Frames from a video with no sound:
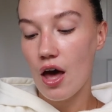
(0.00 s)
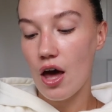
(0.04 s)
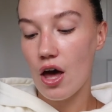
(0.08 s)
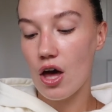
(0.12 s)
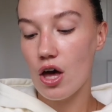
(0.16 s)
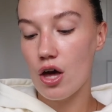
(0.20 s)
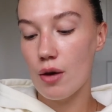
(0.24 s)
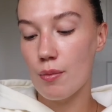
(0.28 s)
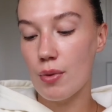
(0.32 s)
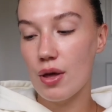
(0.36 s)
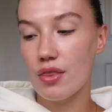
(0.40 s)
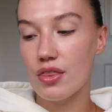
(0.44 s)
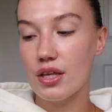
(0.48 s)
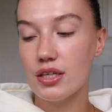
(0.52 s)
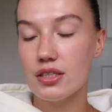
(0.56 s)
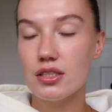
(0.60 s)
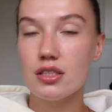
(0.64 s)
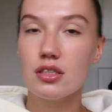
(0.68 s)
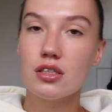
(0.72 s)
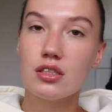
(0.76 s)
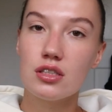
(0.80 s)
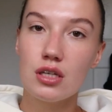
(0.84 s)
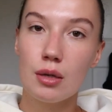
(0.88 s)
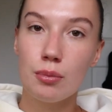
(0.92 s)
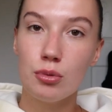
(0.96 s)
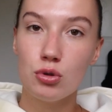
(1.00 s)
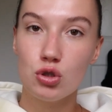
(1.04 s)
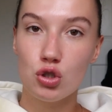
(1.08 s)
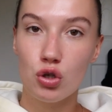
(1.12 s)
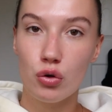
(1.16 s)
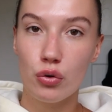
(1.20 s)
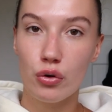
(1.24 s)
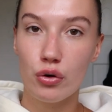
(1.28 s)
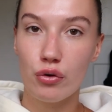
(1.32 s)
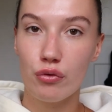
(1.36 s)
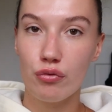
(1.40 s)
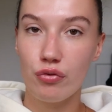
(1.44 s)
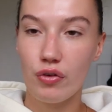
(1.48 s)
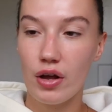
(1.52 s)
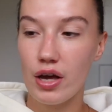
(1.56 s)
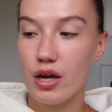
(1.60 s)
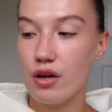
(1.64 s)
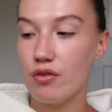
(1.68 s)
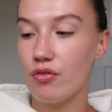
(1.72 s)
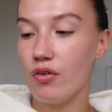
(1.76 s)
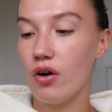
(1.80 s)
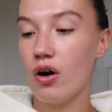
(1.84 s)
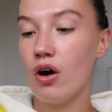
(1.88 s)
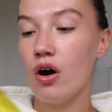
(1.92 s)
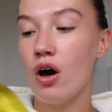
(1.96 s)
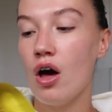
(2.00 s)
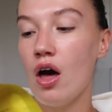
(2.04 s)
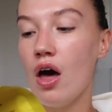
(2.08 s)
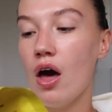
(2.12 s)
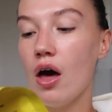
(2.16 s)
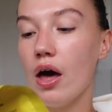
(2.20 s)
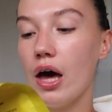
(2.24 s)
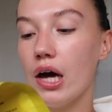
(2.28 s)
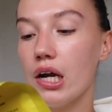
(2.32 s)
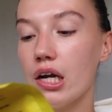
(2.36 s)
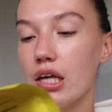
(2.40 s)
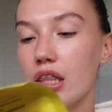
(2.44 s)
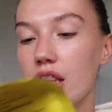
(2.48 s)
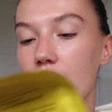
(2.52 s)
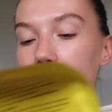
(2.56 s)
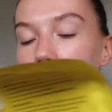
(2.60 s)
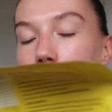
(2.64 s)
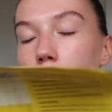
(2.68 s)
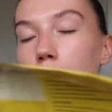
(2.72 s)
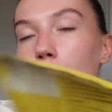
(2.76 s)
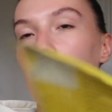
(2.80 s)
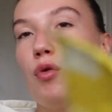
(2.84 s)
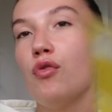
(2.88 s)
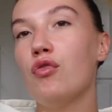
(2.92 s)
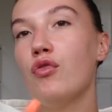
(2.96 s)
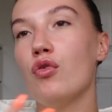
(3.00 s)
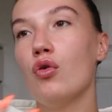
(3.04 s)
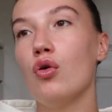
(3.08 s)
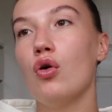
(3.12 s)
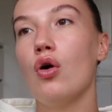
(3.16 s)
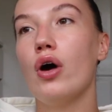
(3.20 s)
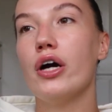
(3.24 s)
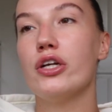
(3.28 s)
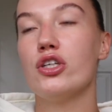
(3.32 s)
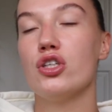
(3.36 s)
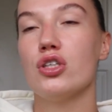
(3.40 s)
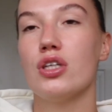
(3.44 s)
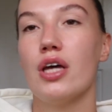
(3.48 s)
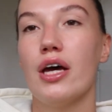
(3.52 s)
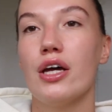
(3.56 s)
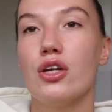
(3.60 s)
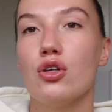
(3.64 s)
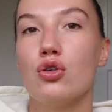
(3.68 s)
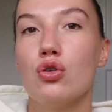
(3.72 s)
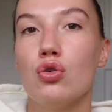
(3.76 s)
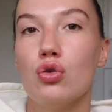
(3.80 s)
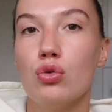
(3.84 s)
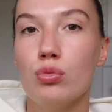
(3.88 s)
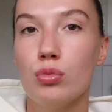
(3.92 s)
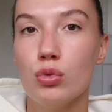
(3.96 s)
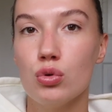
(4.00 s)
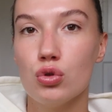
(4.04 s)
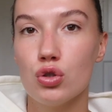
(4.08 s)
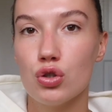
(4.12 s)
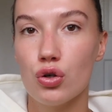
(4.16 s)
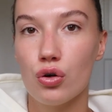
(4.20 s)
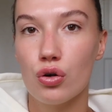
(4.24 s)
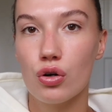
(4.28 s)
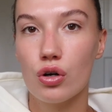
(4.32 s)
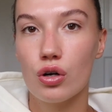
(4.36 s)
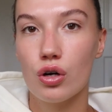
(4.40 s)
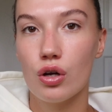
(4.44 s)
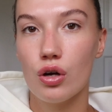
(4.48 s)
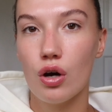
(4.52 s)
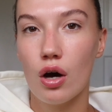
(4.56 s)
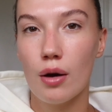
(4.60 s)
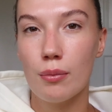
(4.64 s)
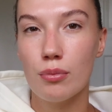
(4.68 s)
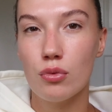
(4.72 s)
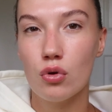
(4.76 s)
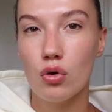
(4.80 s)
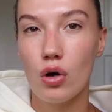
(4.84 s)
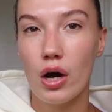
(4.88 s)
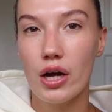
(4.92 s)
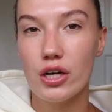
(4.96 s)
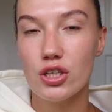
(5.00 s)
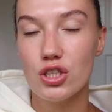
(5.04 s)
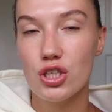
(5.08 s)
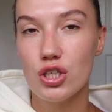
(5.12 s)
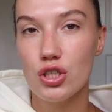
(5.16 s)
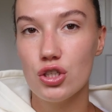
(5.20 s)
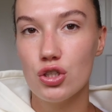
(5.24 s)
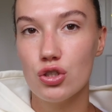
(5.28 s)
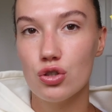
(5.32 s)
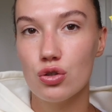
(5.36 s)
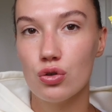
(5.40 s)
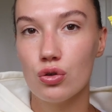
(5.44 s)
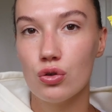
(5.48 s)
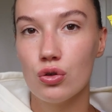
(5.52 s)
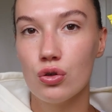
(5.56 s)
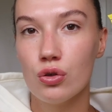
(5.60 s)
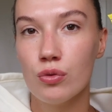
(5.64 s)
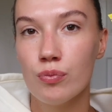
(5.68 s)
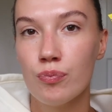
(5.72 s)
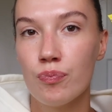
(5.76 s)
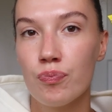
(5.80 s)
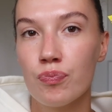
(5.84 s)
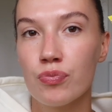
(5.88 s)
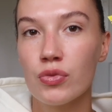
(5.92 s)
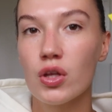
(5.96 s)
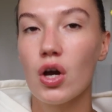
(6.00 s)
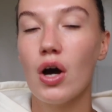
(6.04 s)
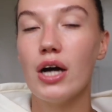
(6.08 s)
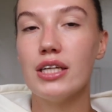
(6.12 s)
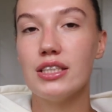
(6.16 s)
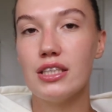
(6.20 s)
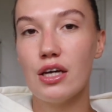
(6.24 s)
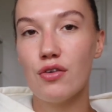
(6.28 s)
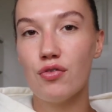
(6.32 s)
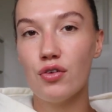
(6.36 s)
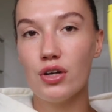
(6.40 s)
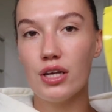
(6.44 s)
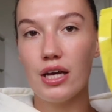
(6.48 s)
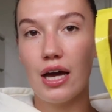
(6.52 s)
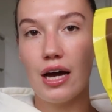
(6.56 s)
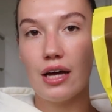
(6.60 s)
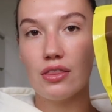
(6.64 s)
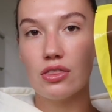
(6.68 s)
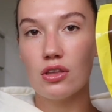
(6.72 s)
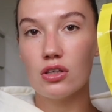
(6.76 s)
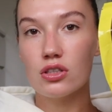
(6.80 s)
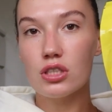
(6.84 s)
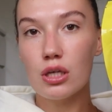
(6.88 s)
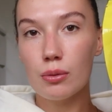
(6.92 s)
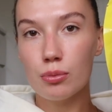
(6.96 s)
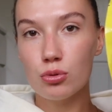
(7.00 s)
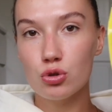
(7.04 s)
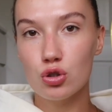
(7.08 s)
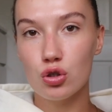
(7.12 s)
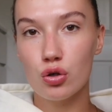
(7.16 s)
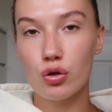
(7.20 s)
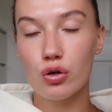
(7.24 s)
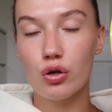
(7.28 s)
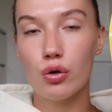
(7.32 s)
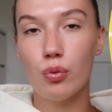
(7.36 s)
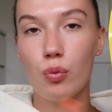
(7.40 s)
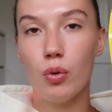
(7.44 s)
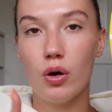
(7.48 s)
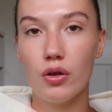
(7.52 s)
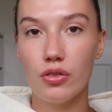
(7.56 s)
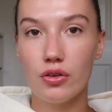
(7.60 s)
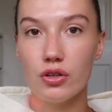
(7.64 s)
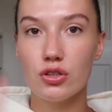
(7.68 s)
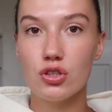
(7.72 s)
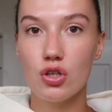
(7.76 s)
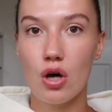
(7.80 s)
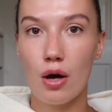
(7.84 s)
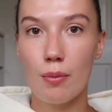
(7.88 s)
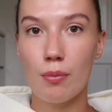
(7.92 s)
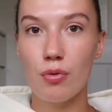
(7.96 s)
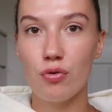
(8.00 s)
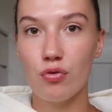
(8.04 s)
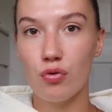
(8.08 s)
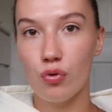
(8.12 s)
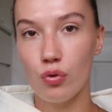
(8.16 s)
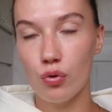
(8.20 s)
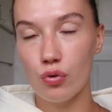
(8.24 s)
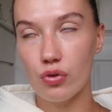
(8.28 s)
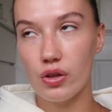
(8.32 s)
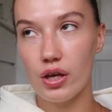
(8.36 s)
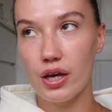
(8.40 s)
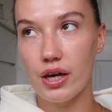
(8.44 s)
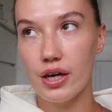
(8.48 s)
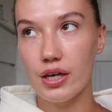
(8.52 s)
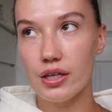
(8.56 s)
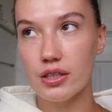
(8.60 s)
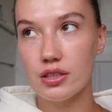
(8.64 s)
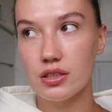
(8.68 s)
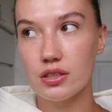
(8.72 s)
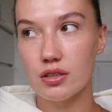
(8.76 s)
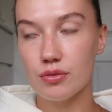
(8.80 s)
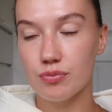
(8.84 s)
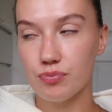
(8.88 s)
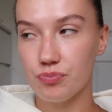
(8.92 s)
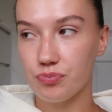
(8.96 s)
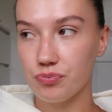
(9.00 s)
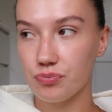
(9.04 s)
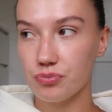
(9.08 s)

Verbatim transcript: Um, this is the double chocolate flavour and I think before I just had normal chocolate. I'm not actually sure. I definitely had the double chocolate one the time before this.